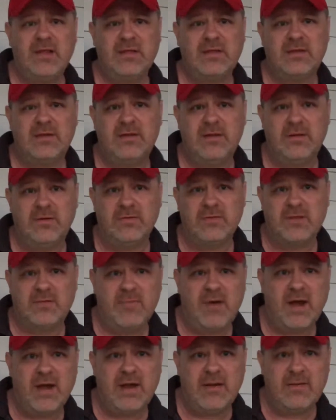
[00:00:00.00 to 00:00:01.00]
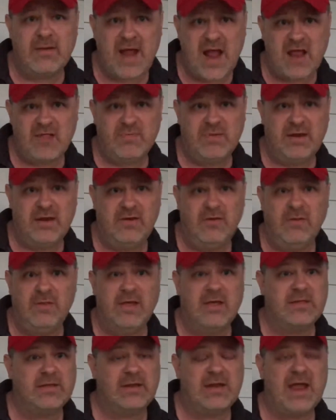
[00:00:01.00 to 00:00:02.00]
this until somebody asked me to do
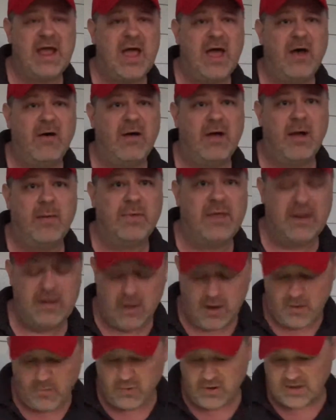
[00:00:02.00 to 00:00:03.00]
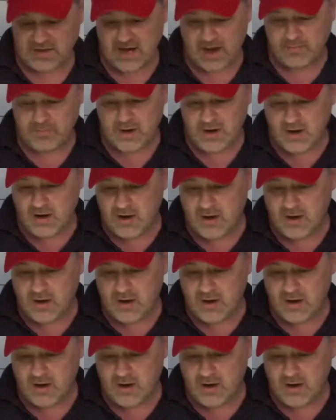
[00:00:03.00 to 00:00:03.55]
this, and now I'm getting all worked up.